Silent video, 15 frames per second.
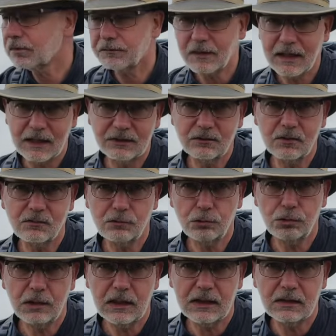of that does
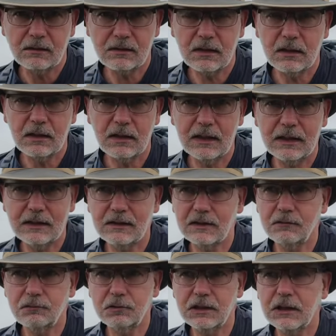create a
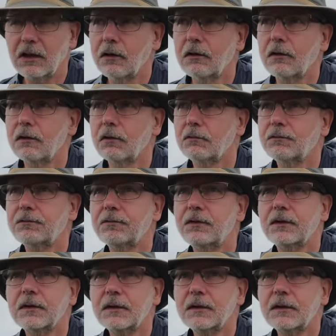degree of,